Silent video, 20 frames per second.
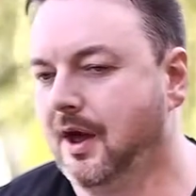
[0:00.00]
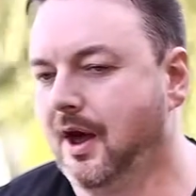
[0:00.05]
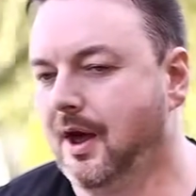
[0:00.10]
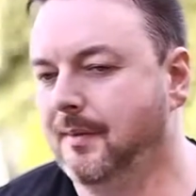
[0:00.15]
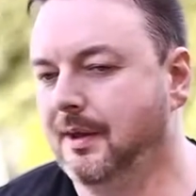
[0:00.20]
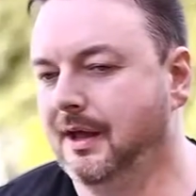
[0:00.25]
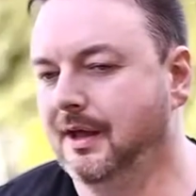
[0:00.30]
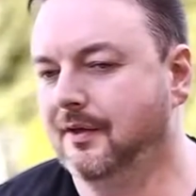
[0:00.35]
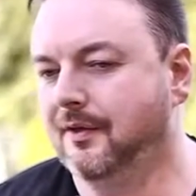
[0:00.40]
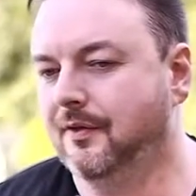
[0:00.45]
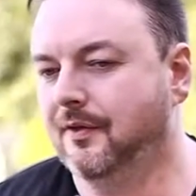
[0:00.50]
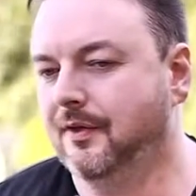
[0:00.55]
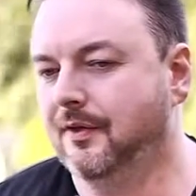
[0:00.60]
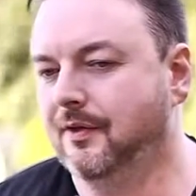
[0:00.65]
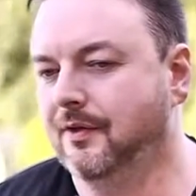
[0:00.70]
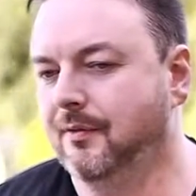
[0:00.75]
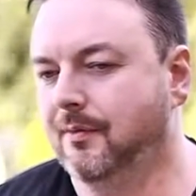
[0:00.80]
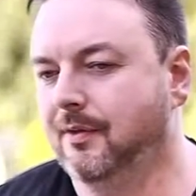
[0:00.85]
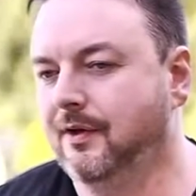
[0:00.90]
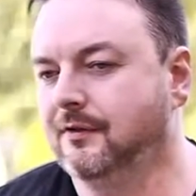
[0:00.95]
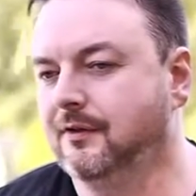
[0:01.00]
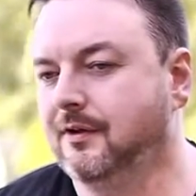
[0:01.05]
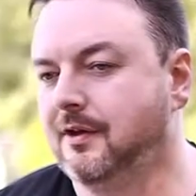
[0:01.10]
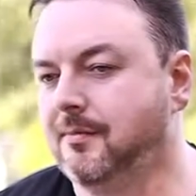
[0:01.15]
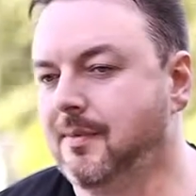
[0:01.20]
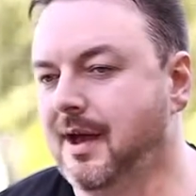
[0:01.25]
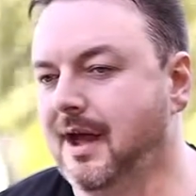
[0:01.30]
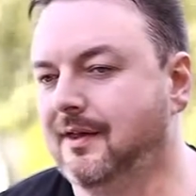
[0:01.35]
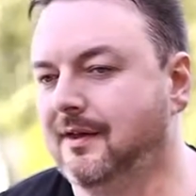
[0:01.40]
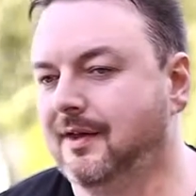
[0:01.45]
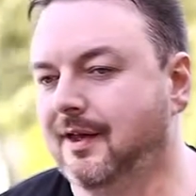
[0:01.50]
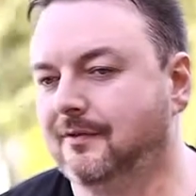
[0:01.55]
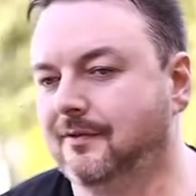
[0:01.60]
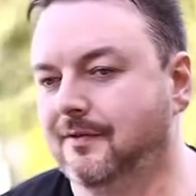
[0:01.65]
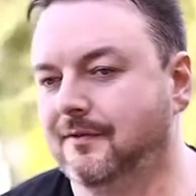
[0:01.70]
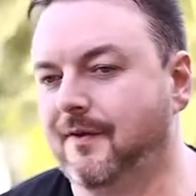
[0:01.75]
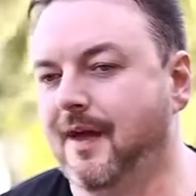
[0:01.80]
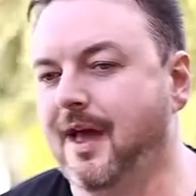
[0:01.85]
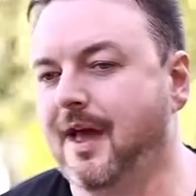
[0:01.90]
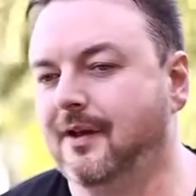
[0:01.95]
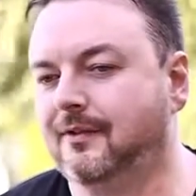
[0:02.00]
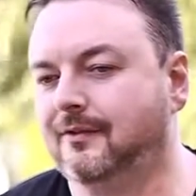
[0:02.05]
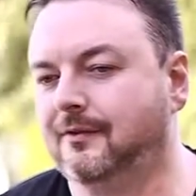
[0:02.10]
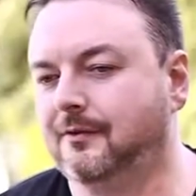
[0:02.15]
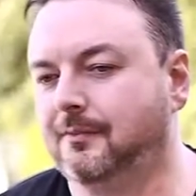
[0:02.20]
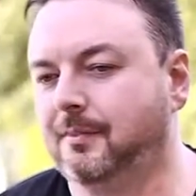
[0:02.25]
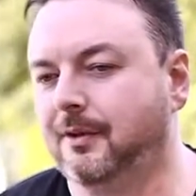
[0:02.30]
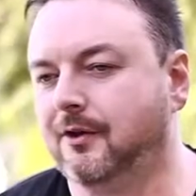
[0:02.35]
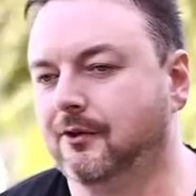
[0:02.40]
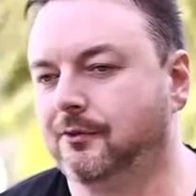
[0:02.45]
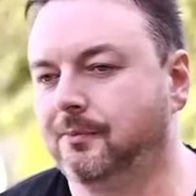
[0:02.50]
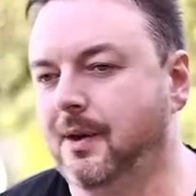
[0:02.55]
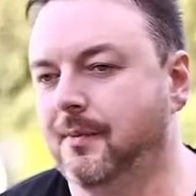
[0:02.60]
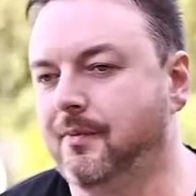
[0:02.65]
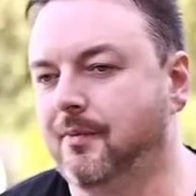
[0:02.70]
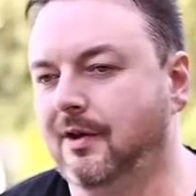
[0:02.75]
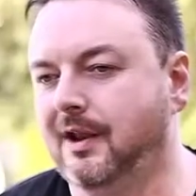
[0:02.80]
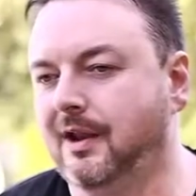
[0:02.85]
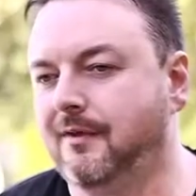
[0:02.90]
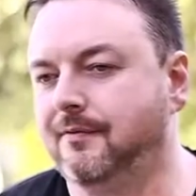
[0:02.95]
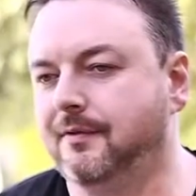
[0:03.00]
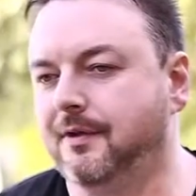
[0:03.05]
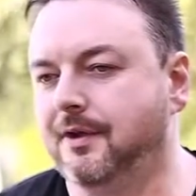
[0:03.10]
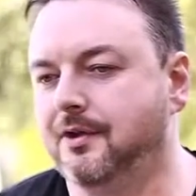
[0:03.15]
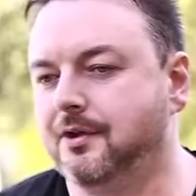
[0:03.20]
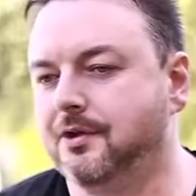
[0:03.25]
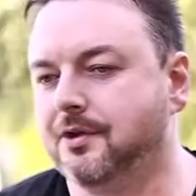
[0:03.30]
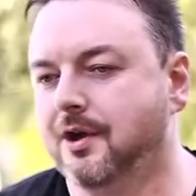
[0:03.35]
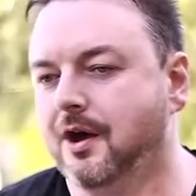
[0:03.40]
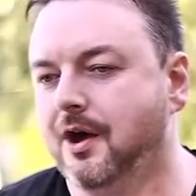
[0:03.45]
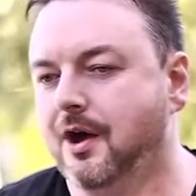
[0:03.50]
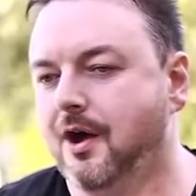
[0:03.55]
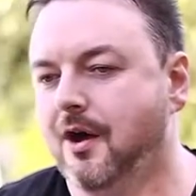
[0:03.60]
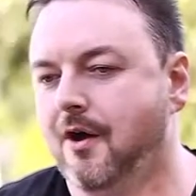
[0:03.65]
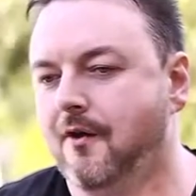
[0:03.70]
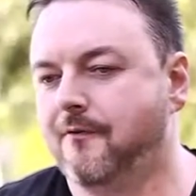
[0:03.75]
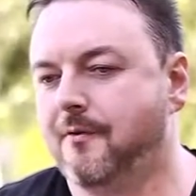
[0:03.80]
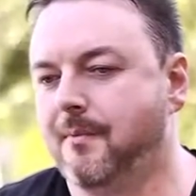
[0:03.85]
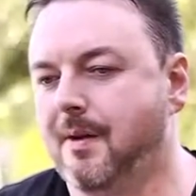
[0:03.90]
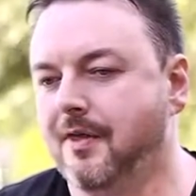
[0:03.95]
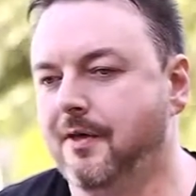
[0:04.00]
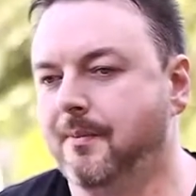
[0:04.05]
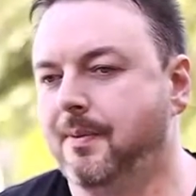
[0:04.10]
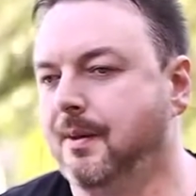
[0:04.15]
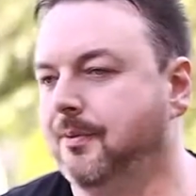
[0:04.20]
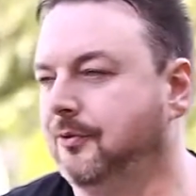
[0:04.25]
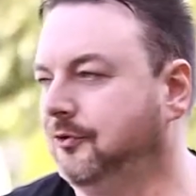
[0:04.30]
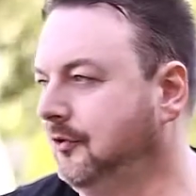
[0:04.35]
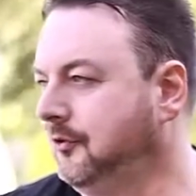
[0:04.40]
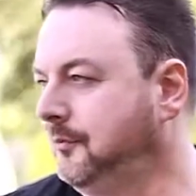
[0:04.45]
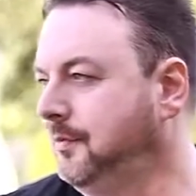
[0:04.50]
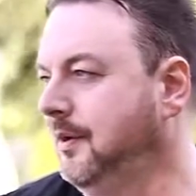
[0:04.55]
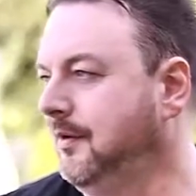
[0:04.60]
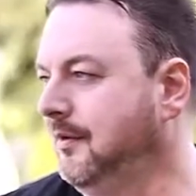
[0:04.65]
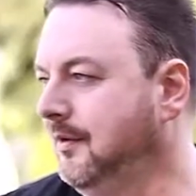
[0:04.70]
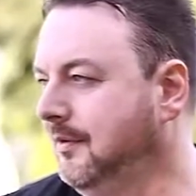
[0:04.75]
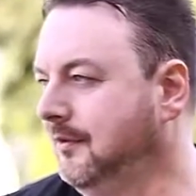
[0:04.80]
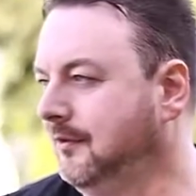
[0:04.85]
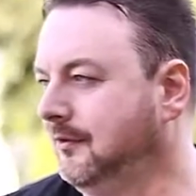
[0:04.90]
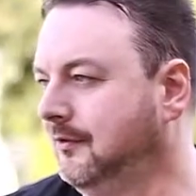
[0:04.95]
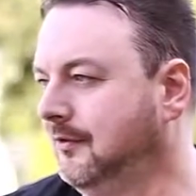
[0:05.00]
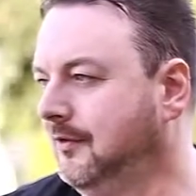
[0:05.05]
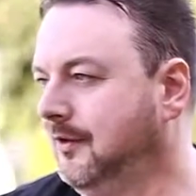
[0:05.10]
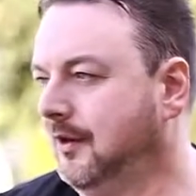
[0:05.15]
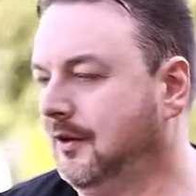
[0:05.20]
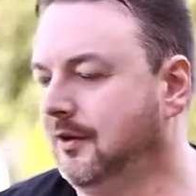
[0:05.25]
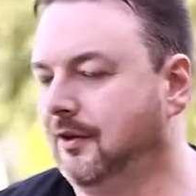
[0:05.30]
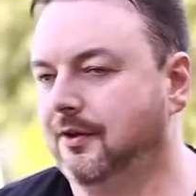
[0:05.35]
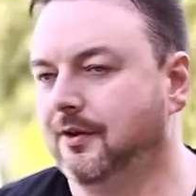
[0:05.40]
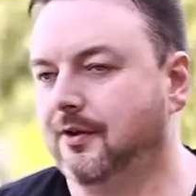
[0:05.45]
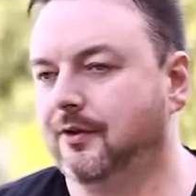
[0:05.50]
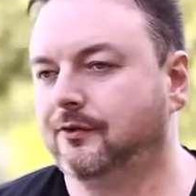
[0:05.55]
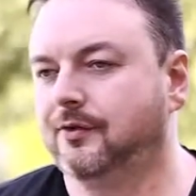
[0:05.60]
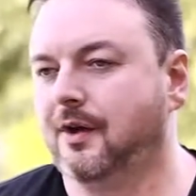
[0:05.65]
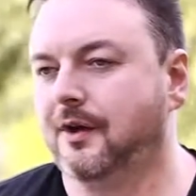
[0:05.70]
I mean, the reason humanity has advanced is because people leverage from other people's experience. You know, so